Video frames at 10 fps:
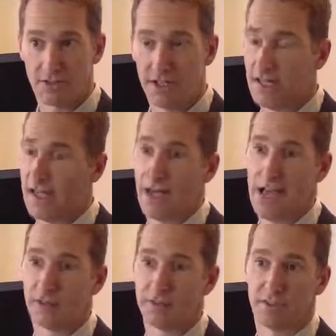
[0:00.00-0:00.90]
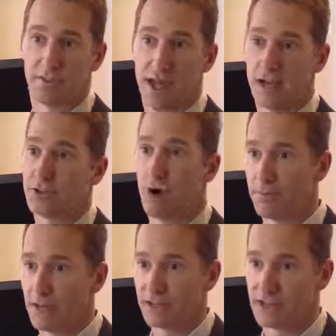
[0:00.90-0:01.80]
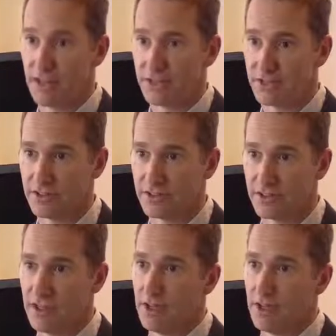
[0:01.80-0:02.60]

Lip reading: It allows me to plan complex cases,